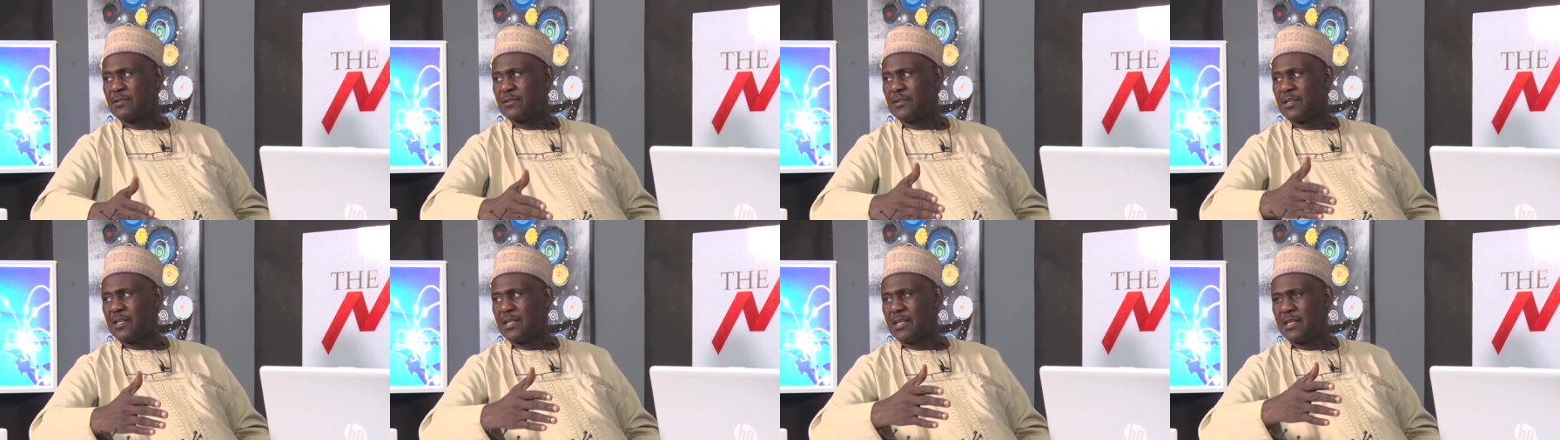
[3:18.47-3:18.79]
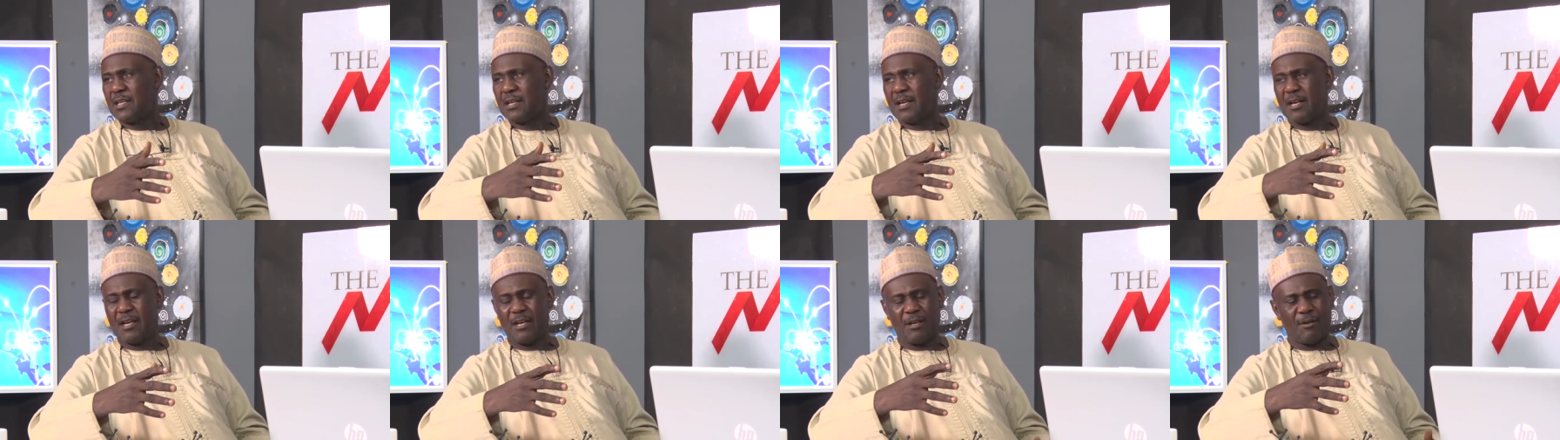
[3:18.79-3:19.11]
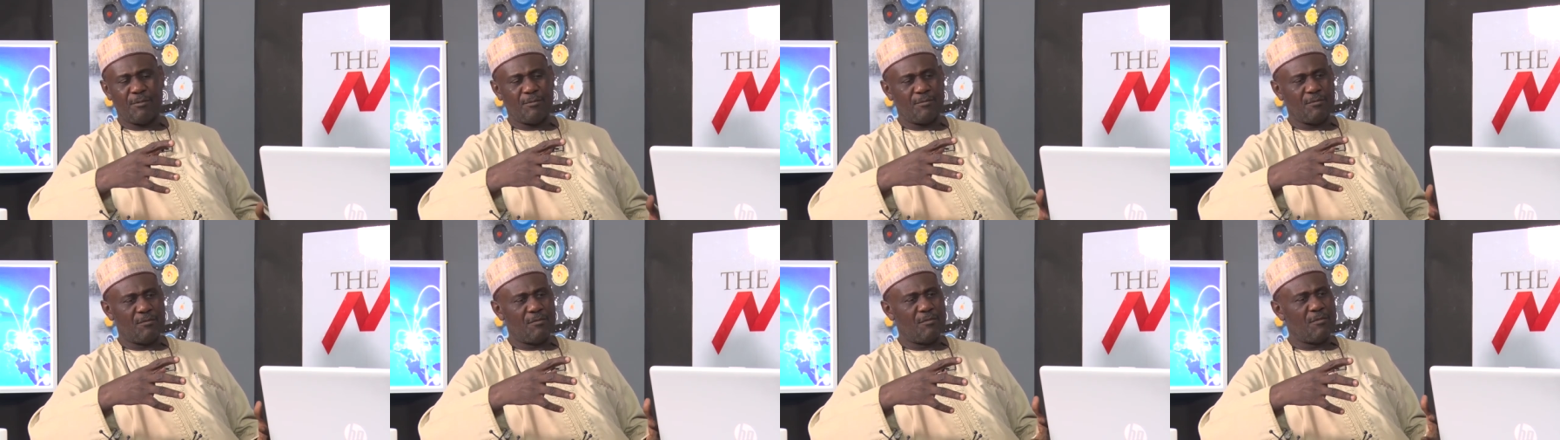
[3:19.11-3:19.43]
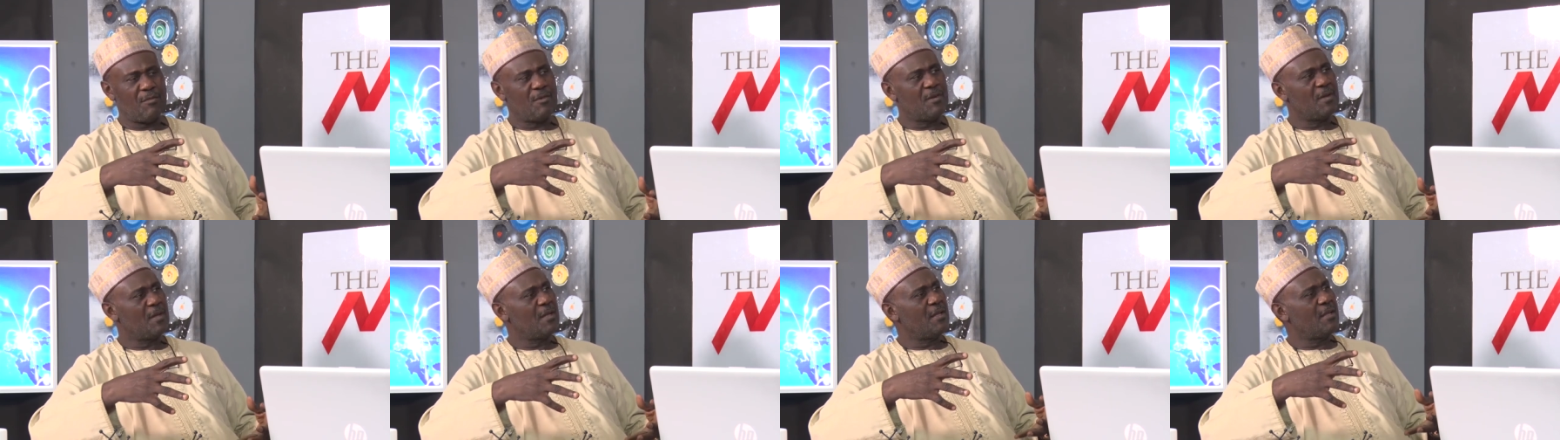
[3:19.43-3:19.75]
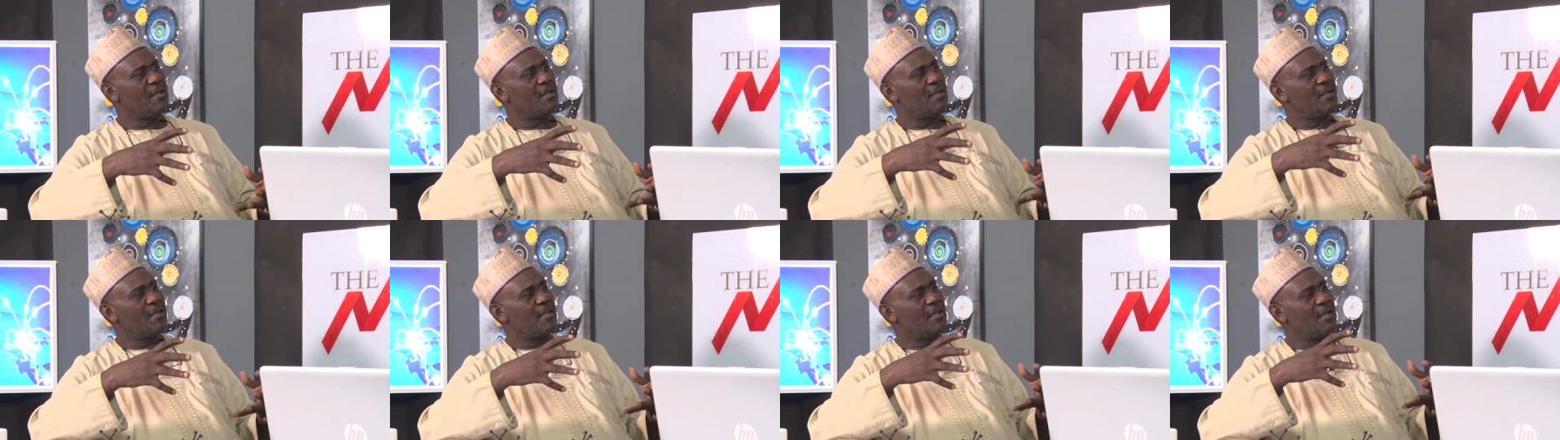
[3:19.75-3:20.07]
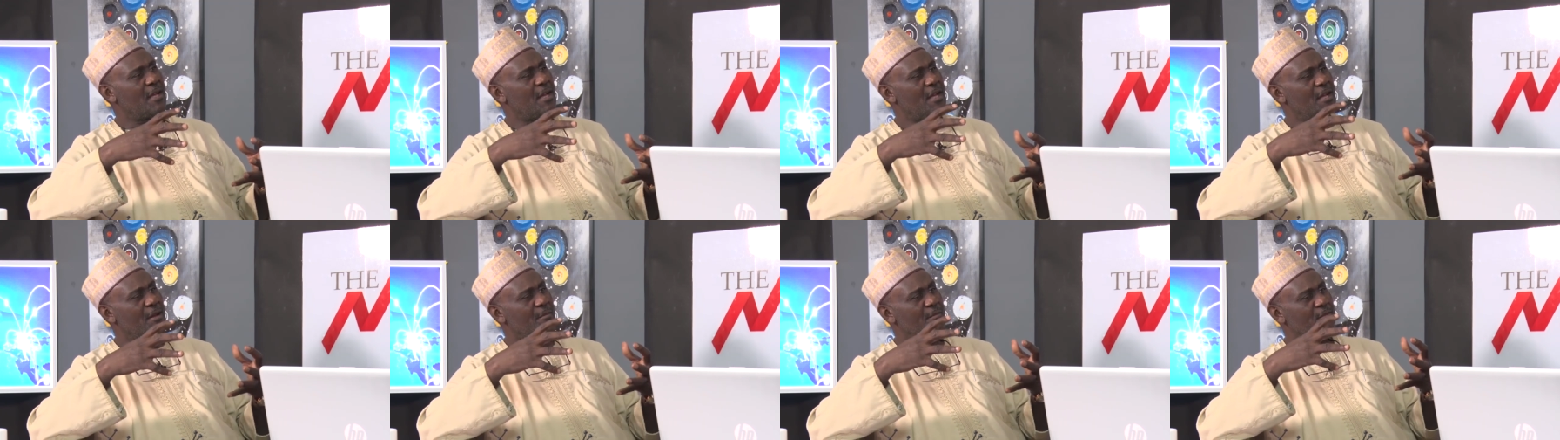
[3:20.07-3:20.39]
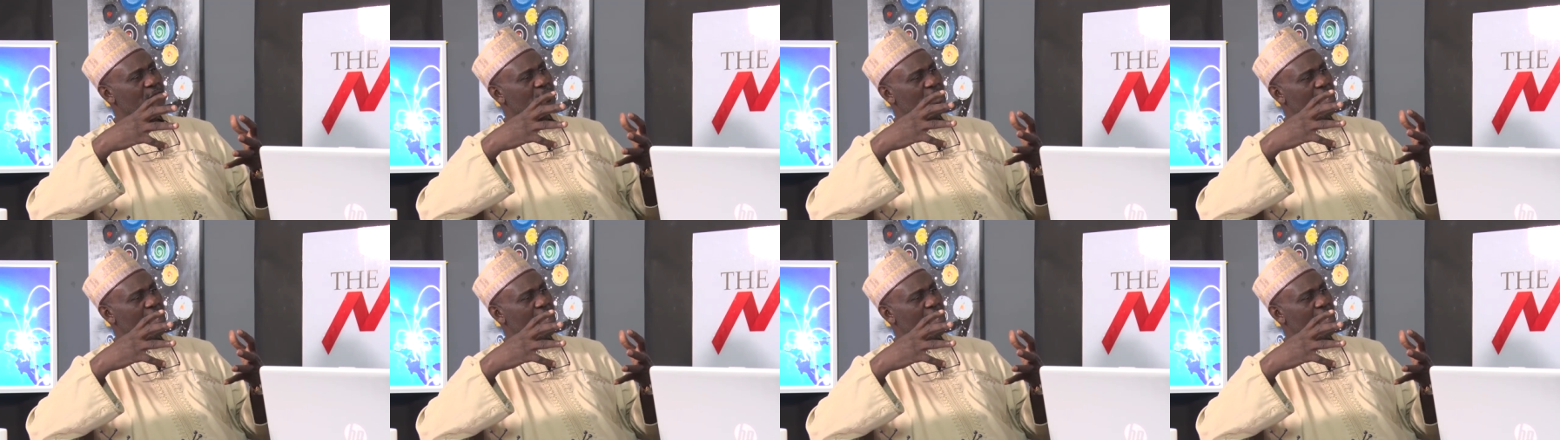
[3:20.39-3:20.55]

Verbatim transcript: the um, um,